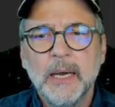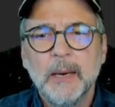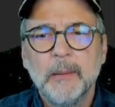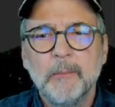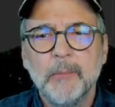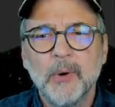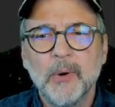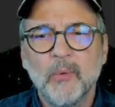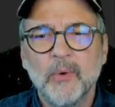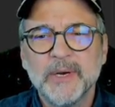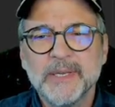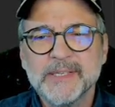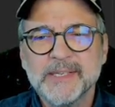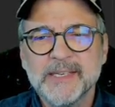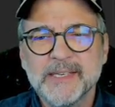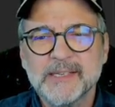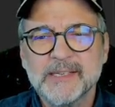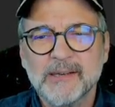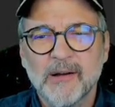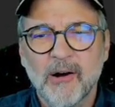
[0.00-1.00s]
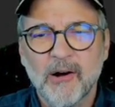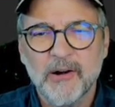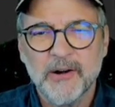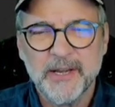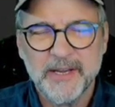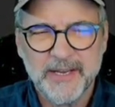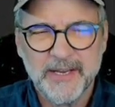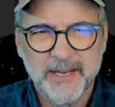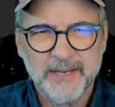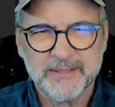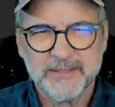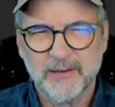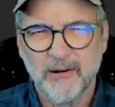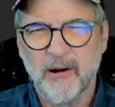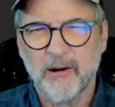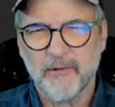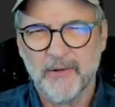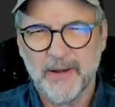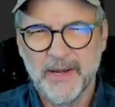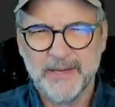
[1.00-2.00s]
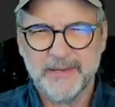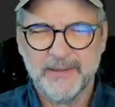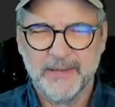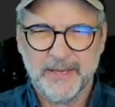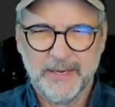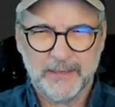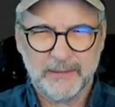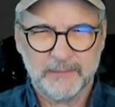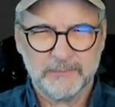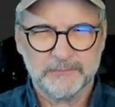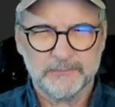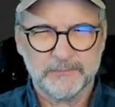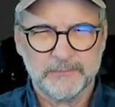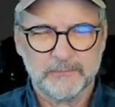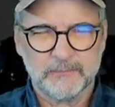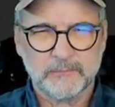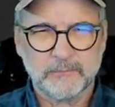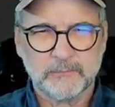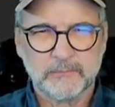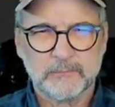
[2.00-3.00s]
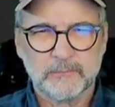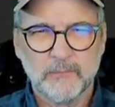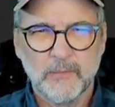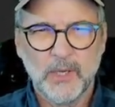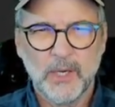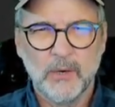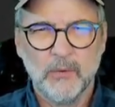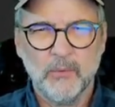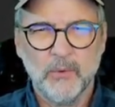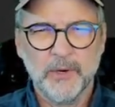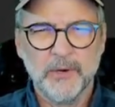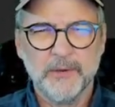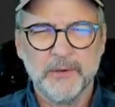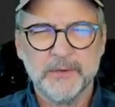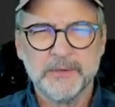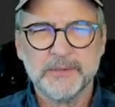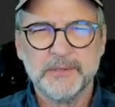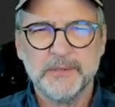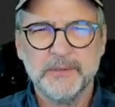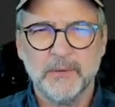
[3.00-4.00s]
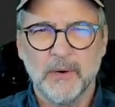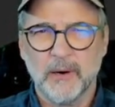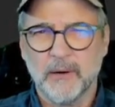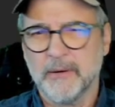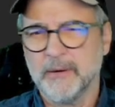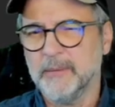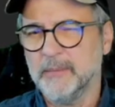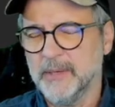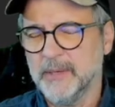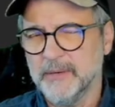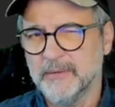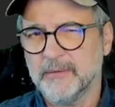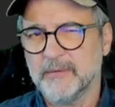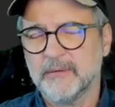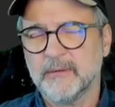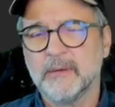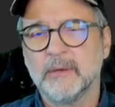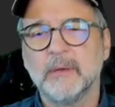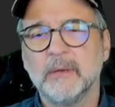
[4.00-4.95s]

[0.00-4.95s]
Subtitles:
But what is this RDX and R8 thing? What are those two arguments?